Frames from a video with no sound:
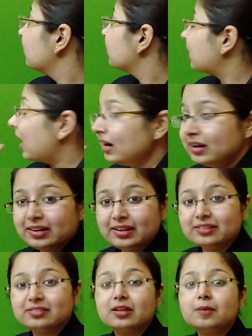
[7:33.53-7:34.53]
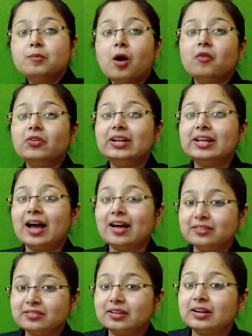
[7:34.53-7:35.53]
countries poverty
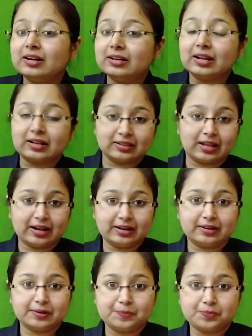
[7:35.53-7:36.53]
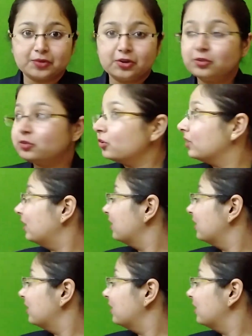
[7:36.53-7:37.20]
has declined. So let